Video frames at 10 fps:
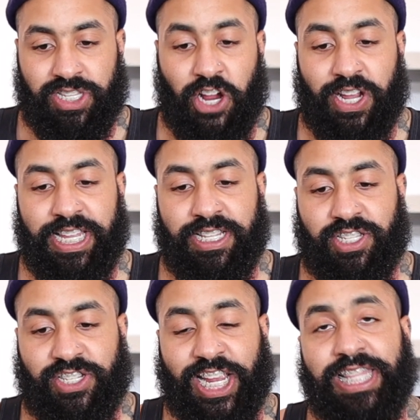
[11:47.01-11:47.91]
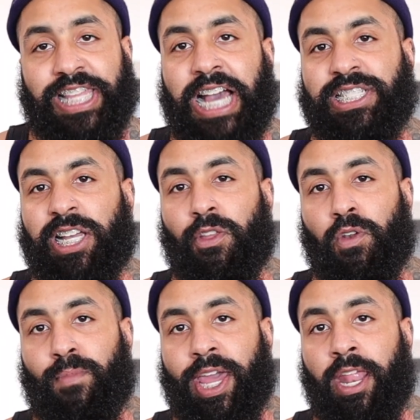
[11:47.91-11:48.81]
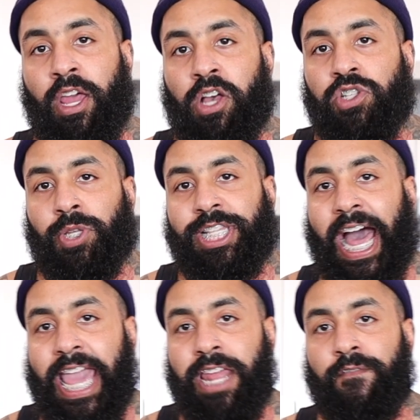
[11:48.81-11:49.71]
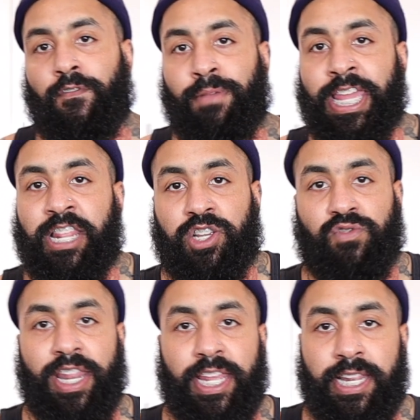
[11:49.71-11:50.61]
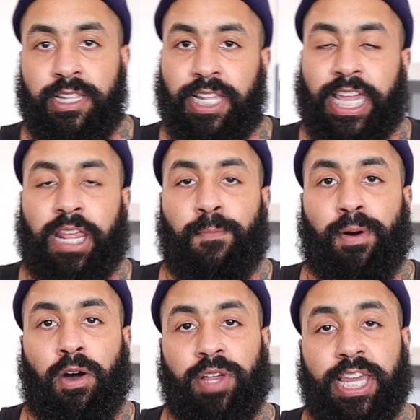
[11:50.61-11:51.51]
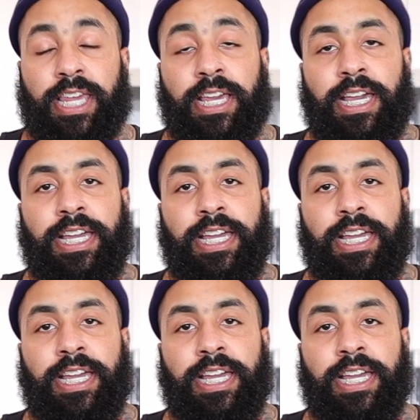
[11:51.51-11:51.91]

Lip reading: turkey, chicken thighs a little bit. So the diet from getting shredded to getting bulky